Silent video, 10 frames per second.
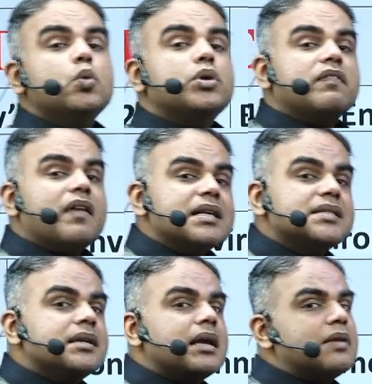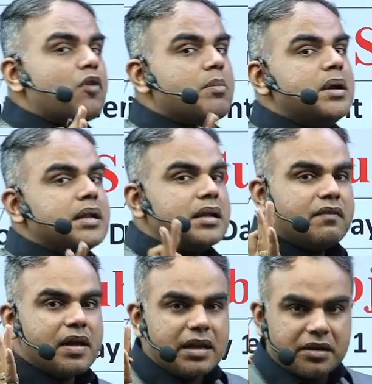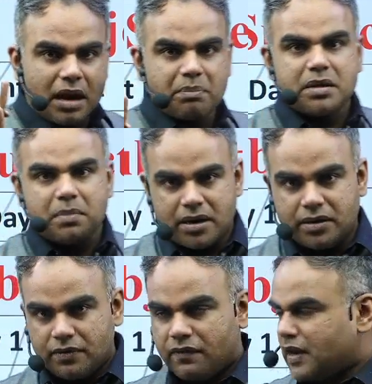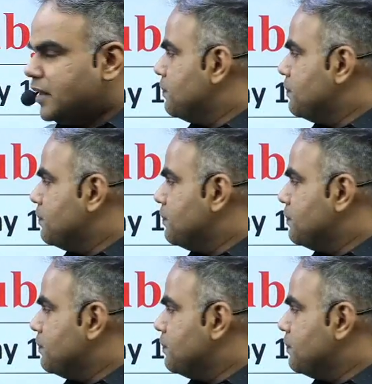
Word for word: revising environment in a very rapid manner. Fine.